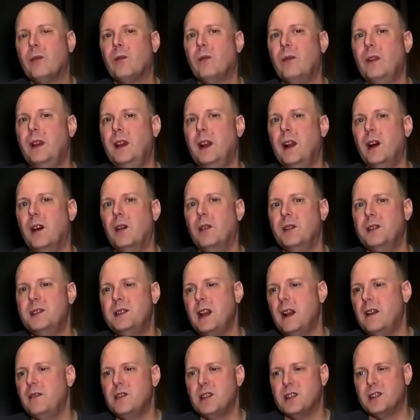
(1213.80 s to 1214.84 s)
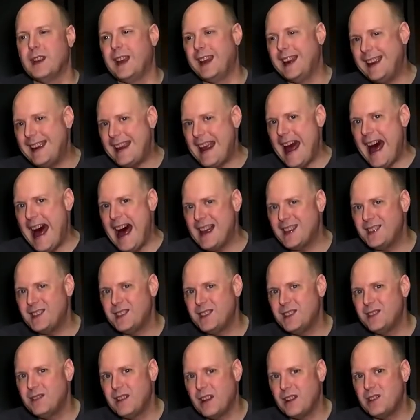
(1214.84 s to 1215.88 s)
You know, instead of just like
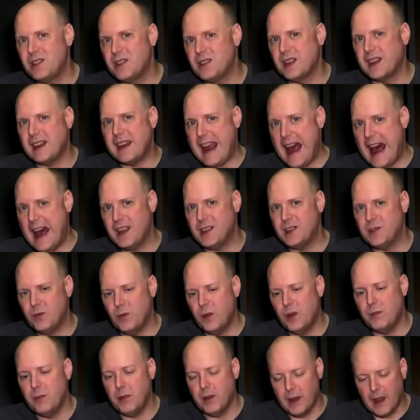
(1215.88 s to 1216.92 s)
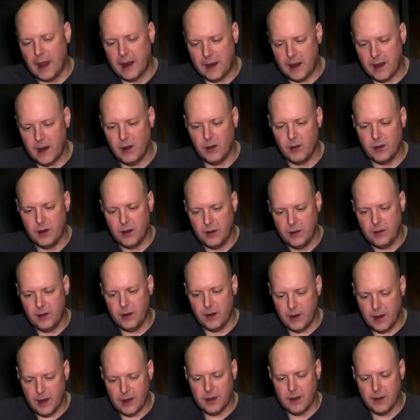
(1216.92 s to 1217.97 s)
gas, not just a gas one, but like you know, you, you
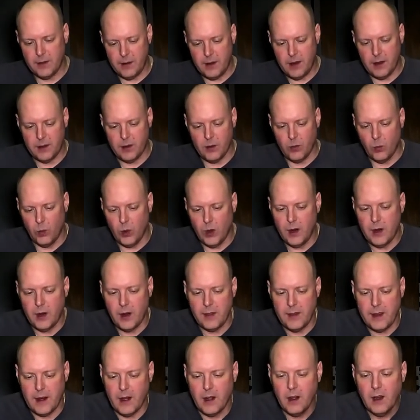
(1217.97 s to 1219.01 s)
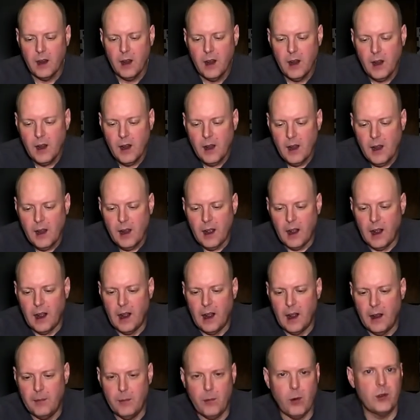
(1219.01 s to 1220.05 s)
hit the hit the wood on there,
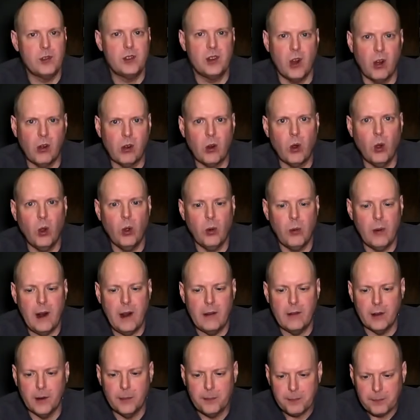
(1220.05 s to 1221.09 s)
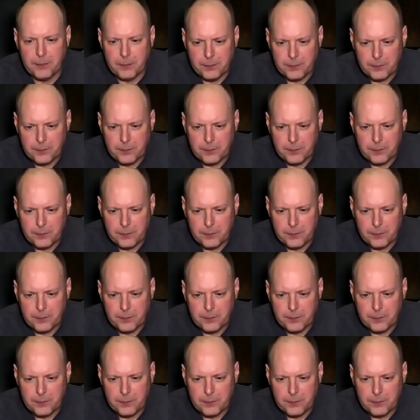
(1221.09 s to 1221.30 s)
um, or charcoal or whatever.